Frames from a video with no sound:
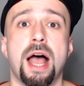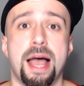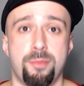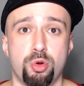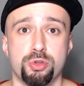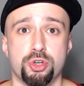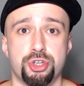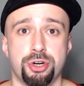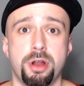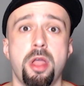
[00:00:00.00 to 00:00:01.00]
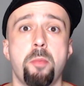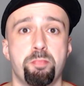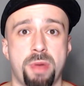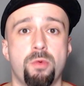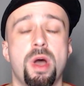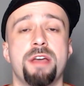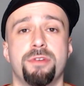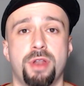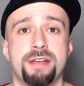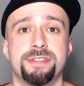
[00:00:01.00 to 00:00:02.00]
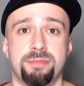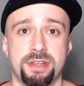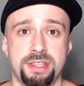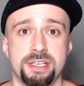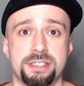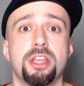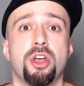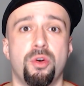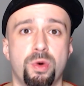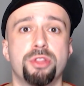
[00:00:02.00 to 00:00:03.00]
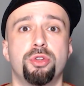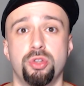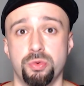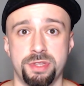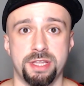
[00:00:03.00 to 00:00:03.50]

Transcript: I'm also sure my wife will have some ideas what to do with